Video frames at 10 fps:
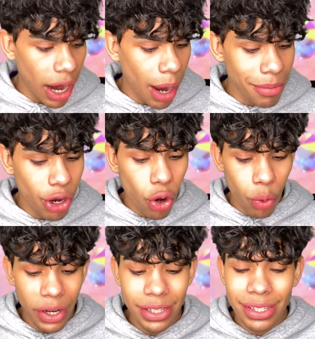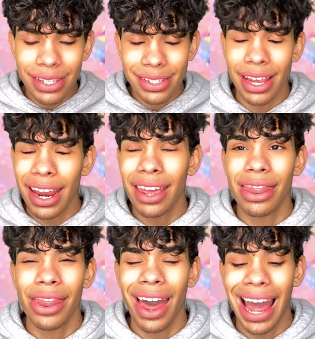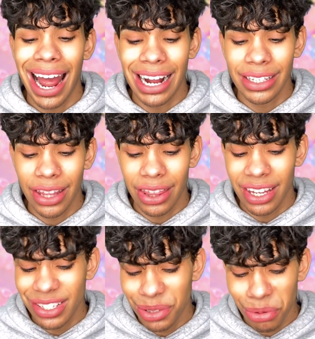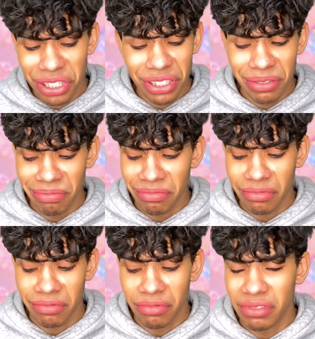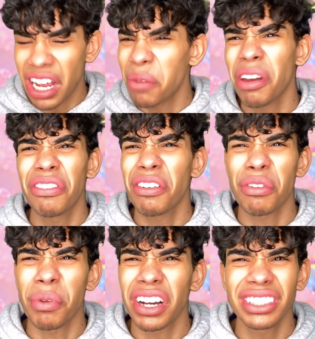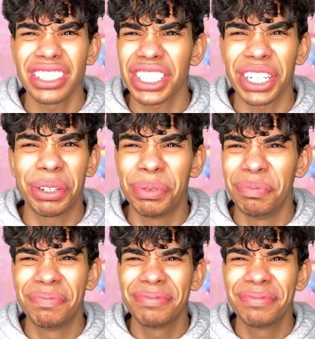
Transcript: I'm going to say that this was not my favorite BoxyCharm.